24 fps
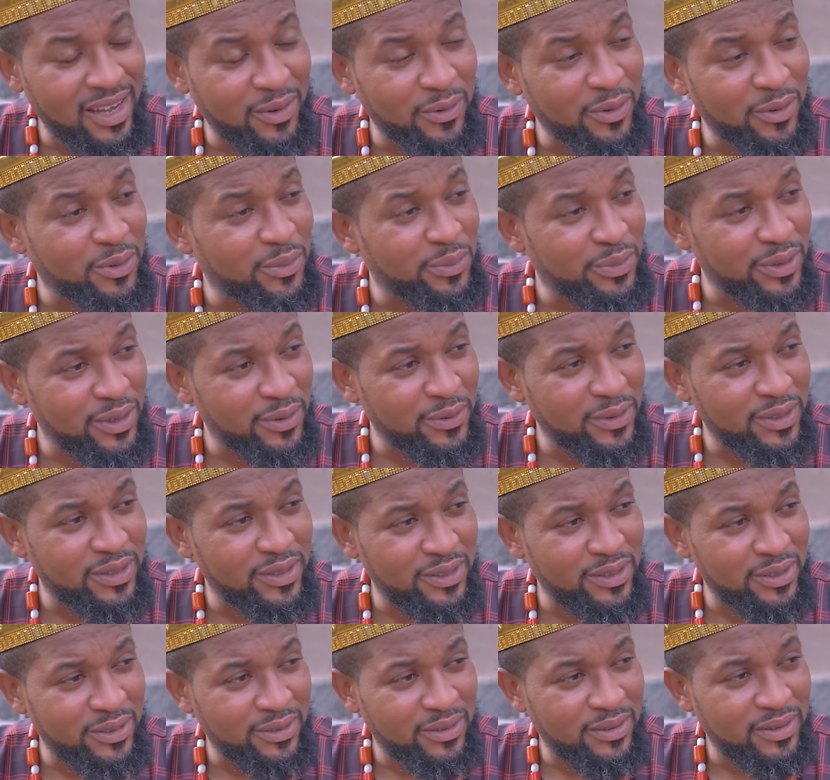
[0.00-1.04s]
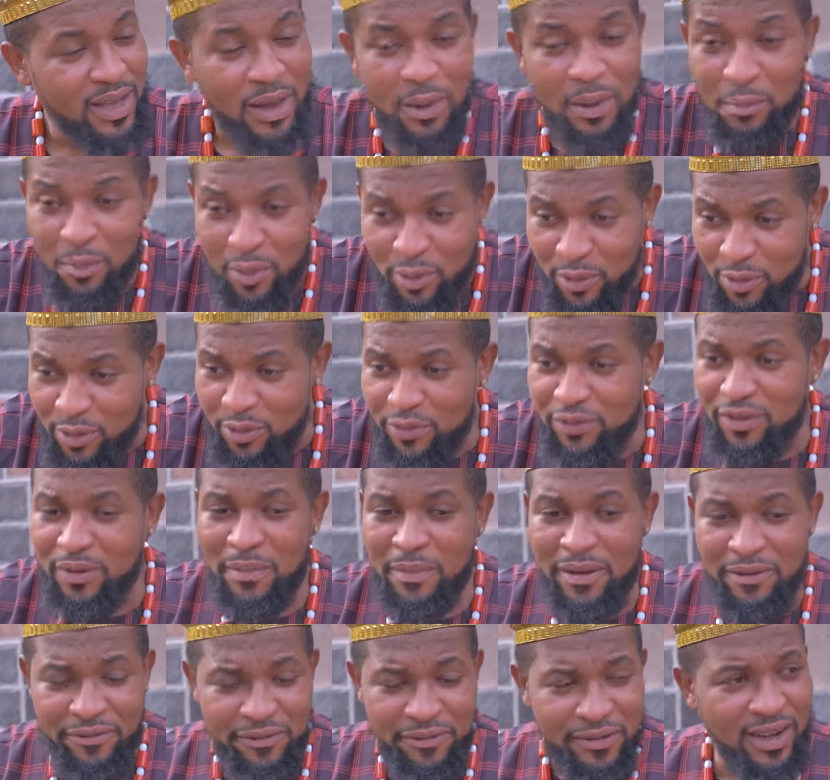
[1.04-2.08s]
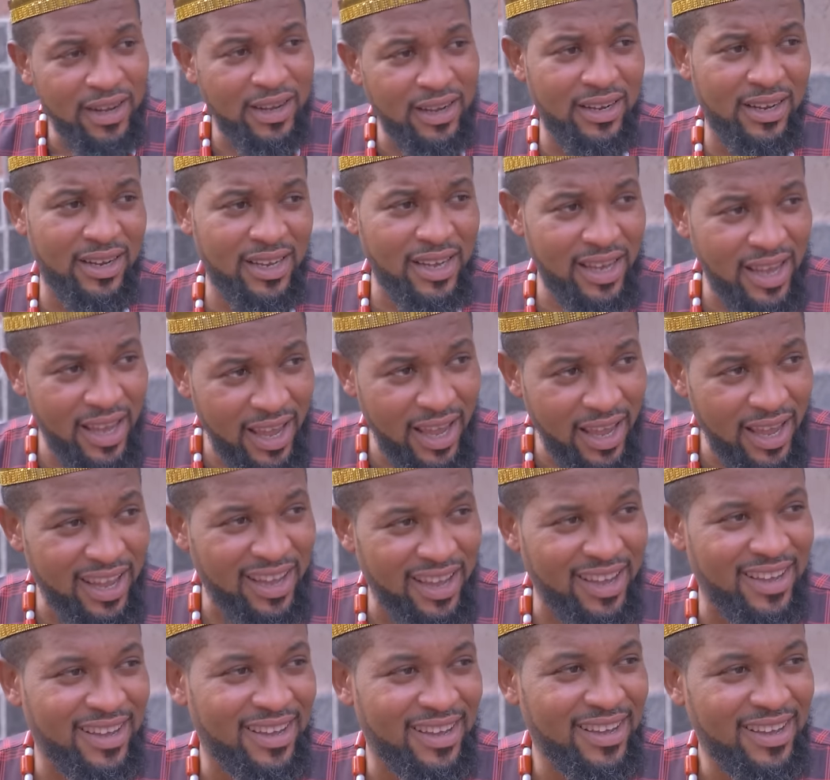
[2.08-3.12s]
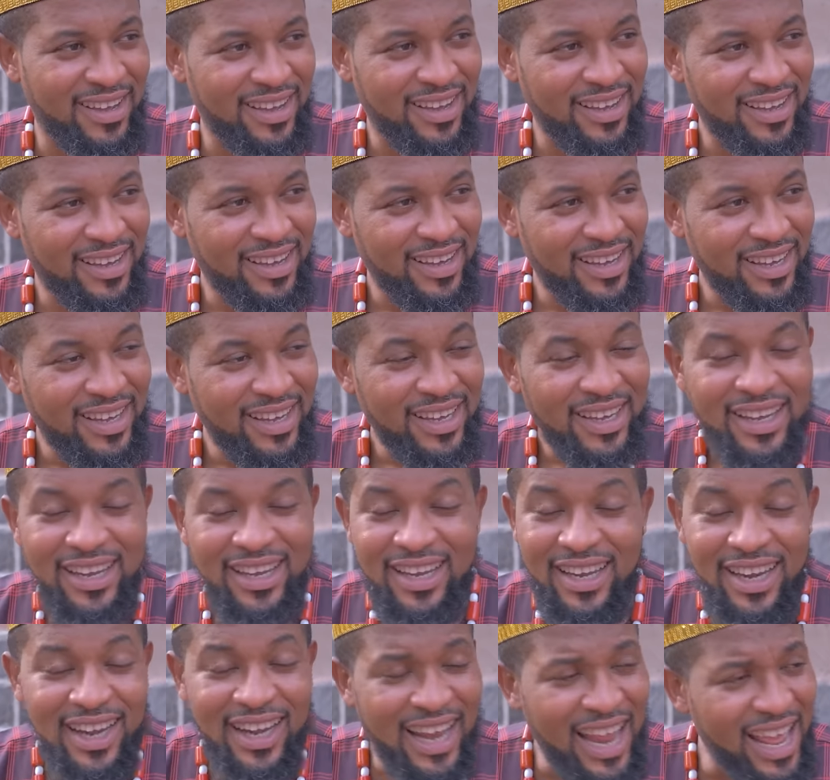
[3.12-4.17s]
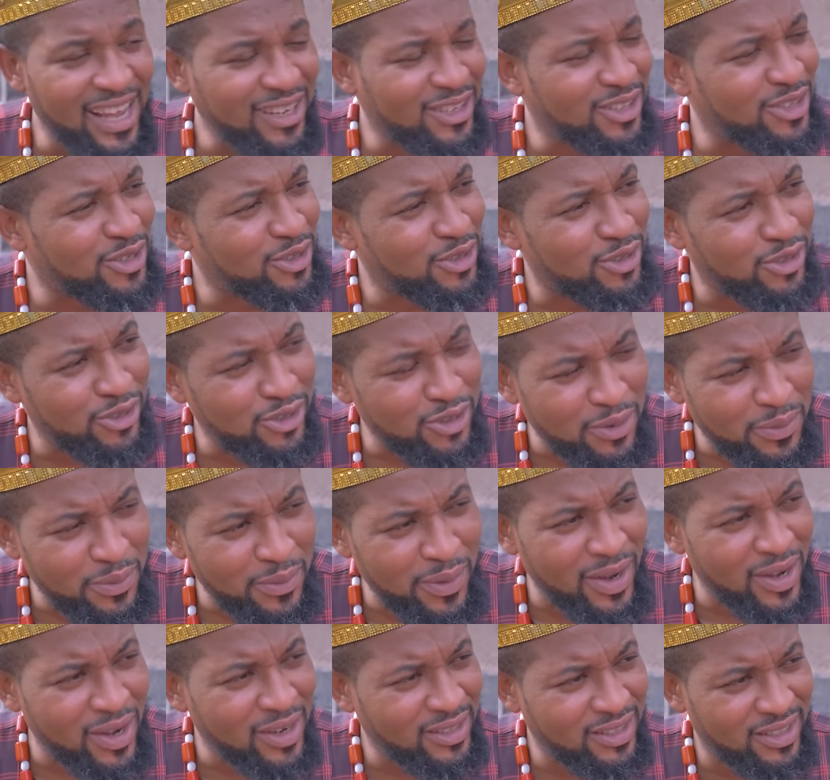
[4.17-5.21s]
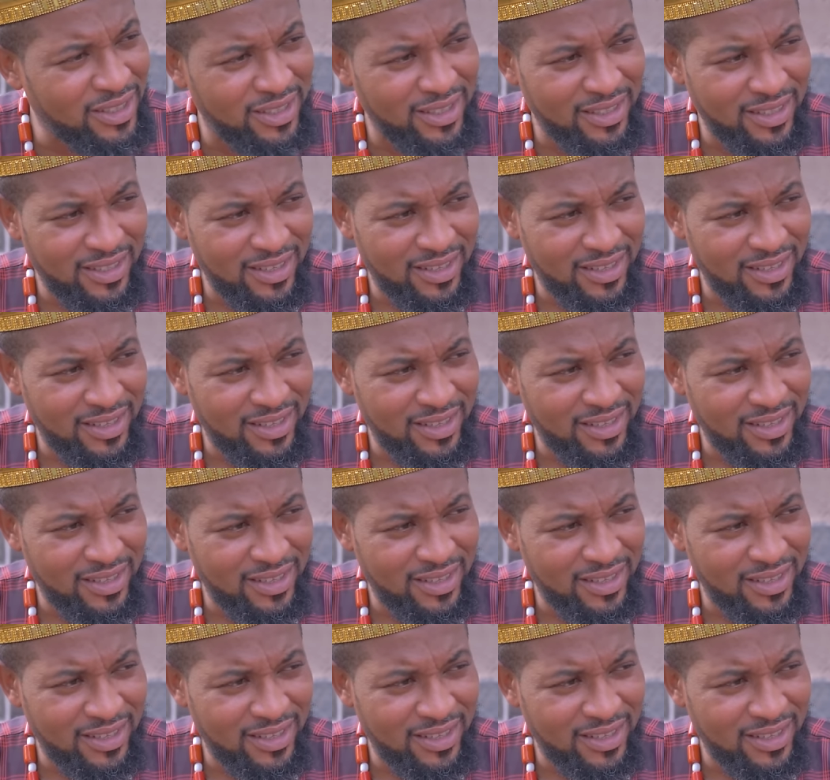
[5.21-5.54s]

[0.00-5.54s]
I want to be with you. Moreover, my father, yeah, he likes you so much.